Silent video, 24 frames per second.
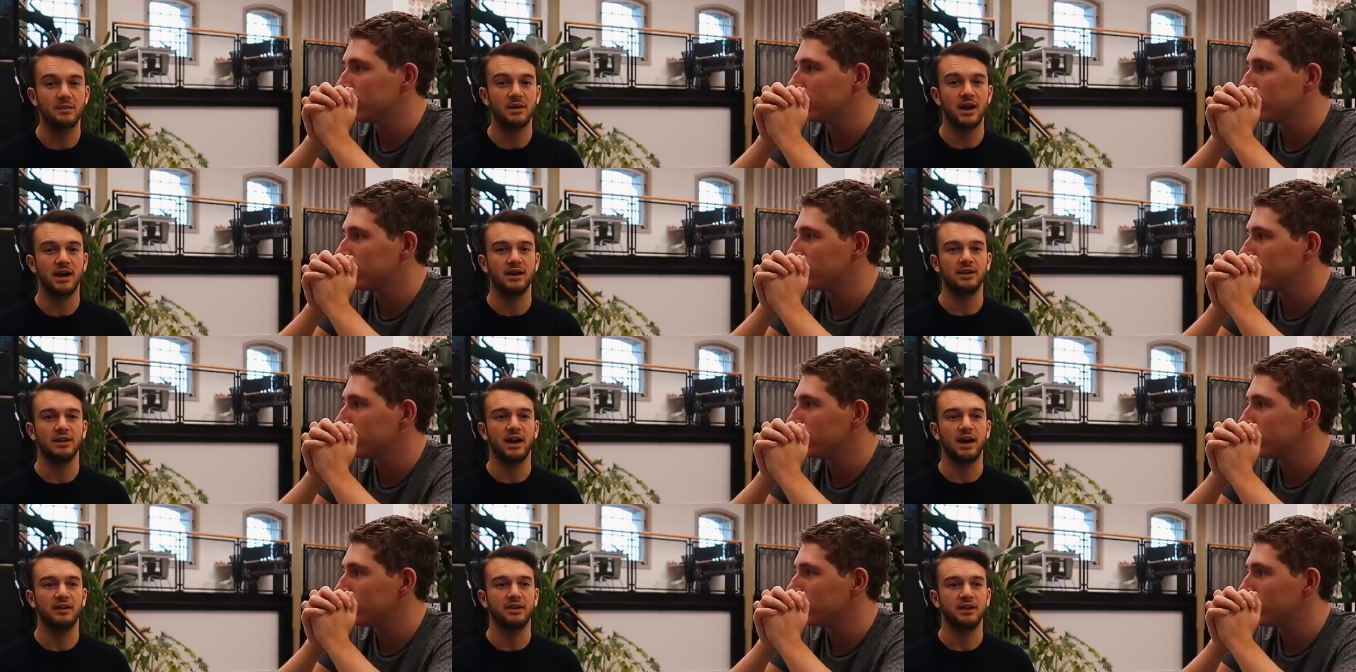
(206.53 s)

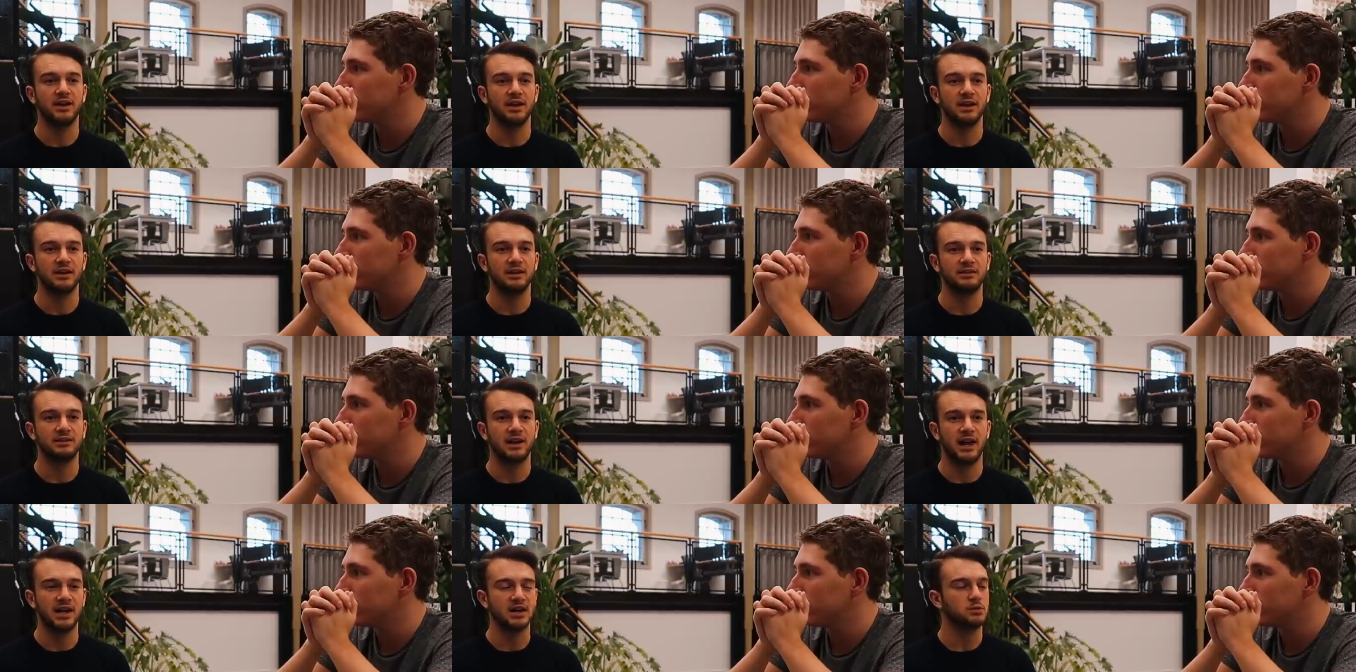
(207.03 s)
Speaker 1: and I
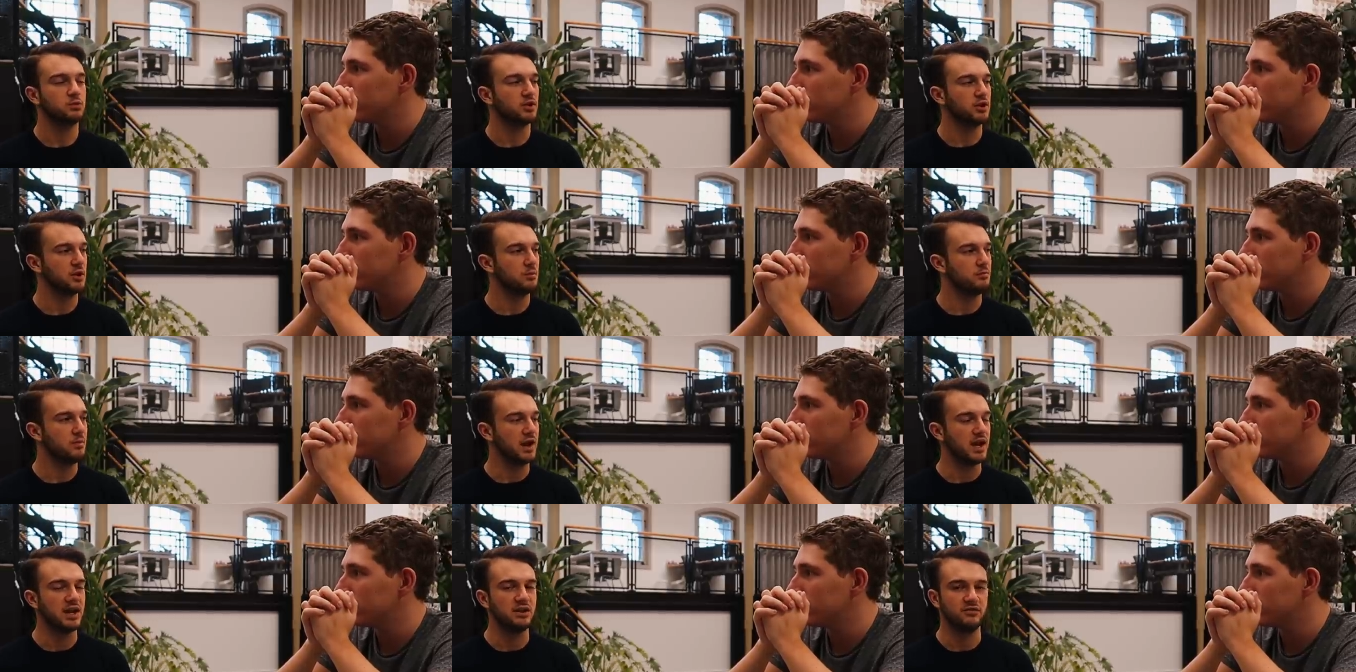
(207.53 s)
think that is one of the
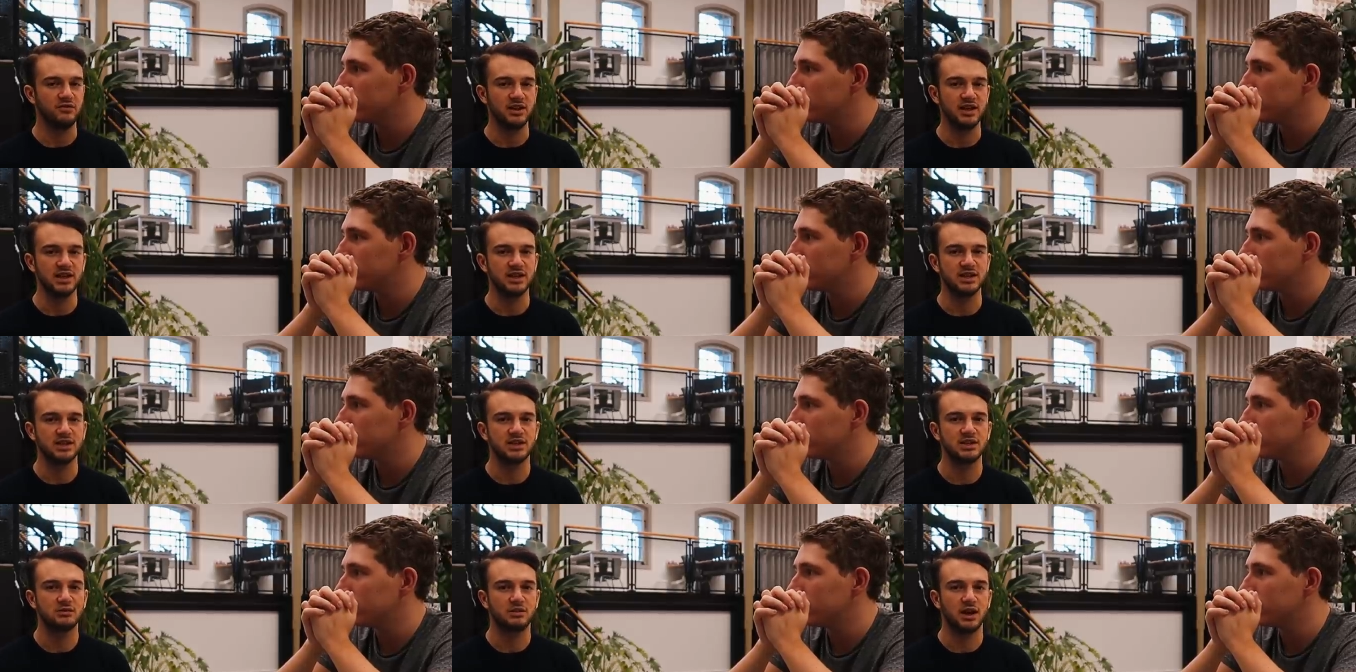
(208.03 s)
main
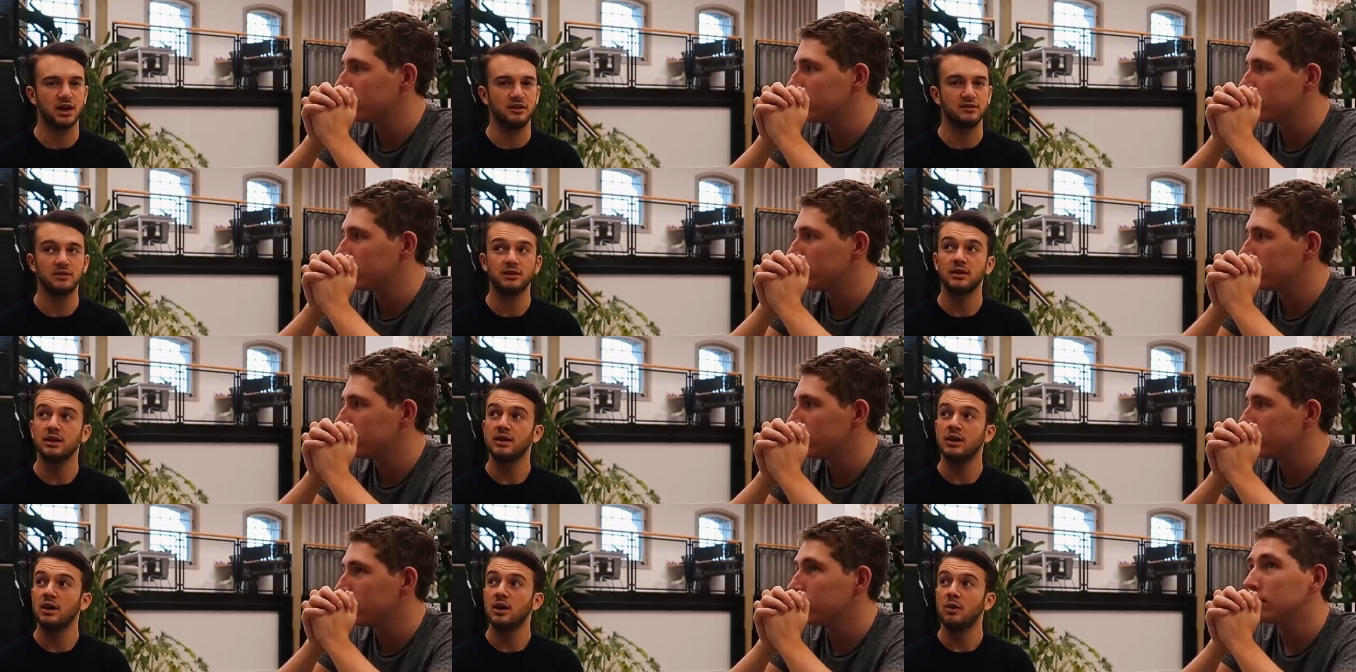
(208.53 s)
reasons why
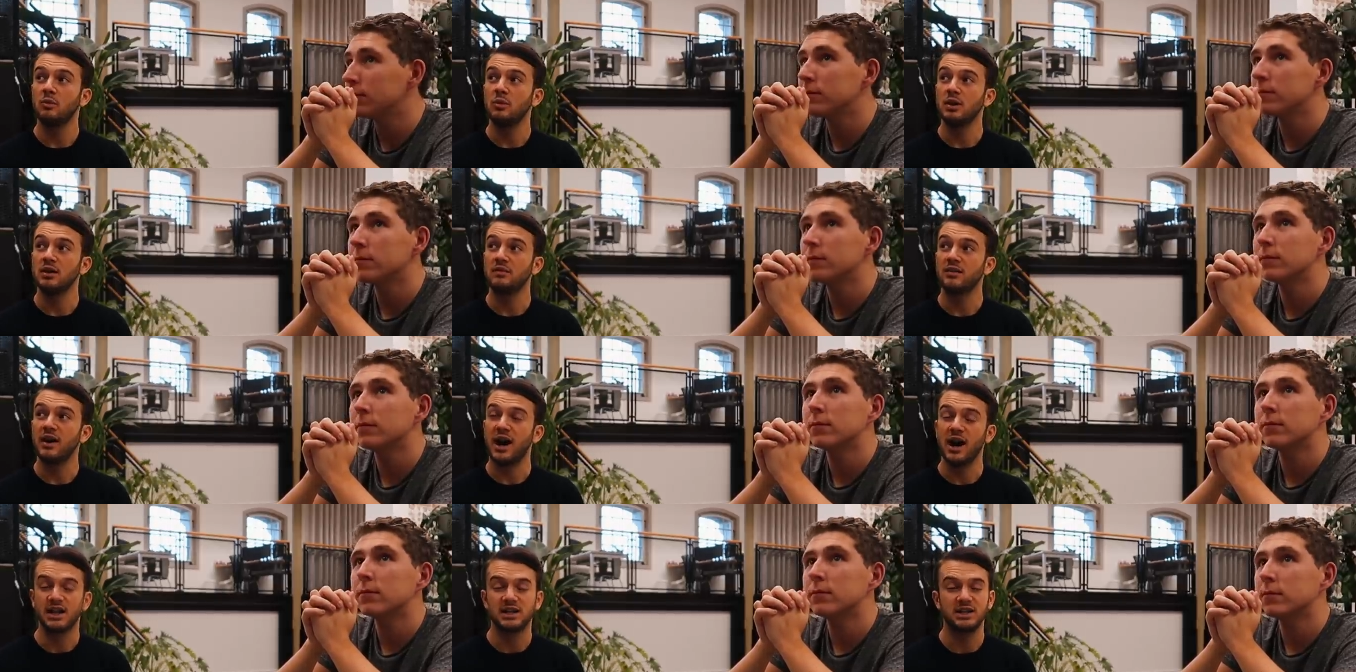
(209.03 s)
we've
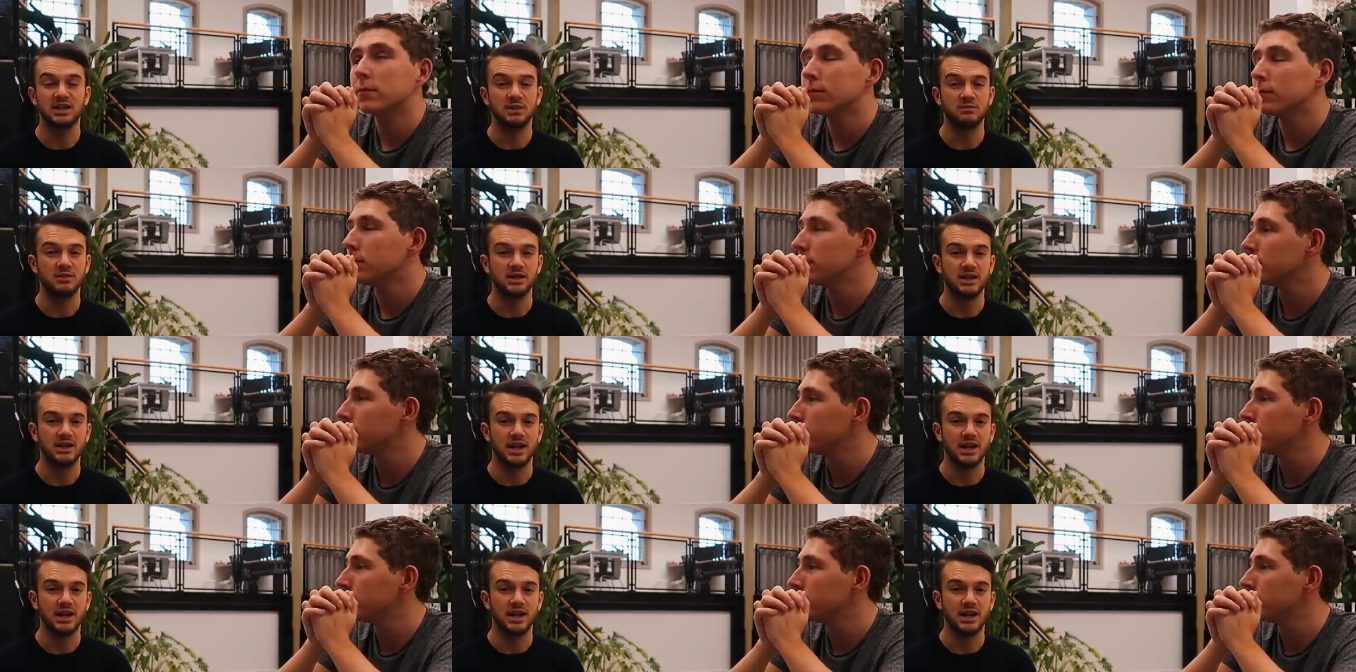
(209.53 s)
actually been